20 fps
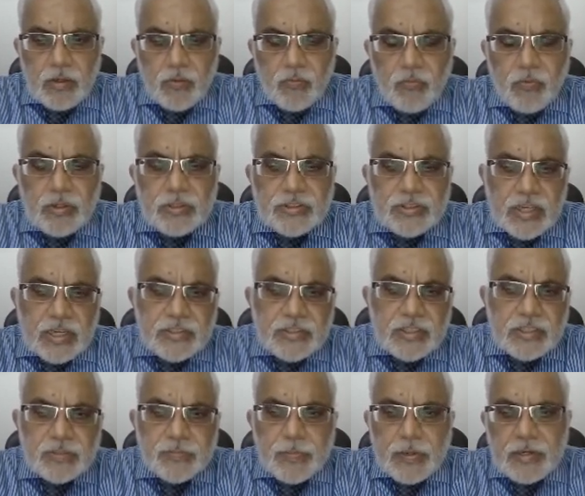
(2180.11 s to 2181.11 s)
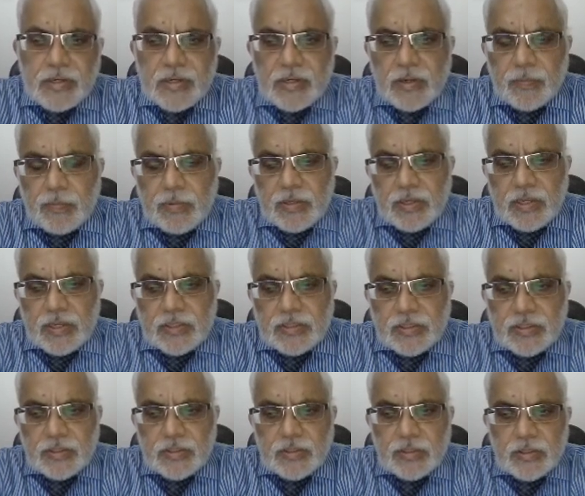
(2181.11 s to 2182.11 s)
will judge his patent
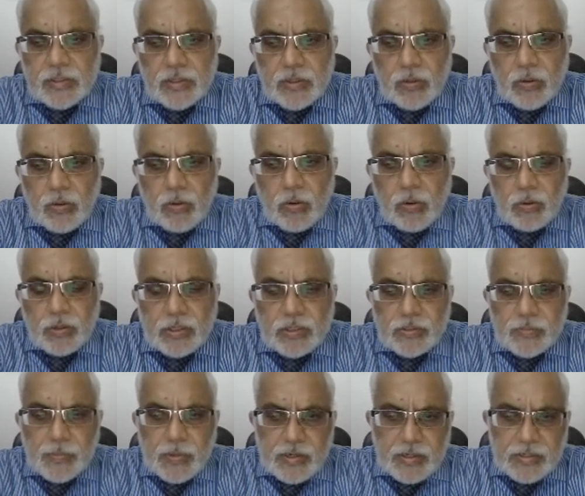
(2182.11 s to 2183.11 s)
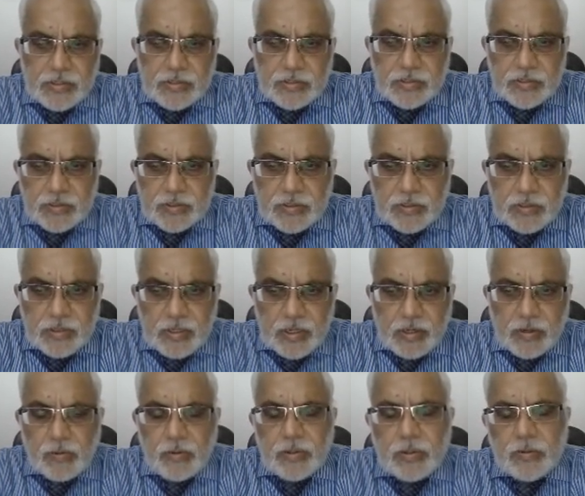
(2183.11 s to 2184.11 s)
application on its merits
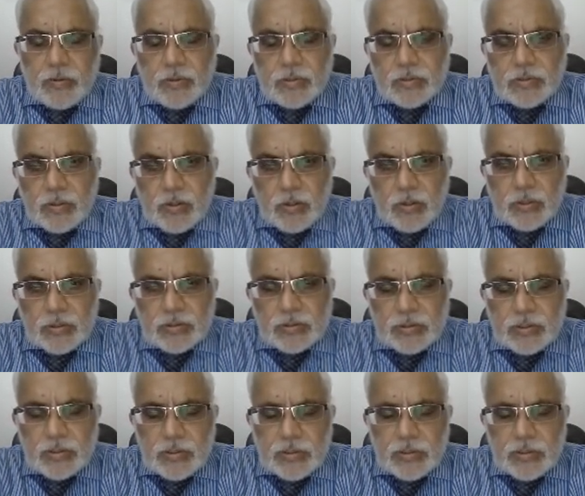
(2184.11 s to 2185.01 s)
according to its laws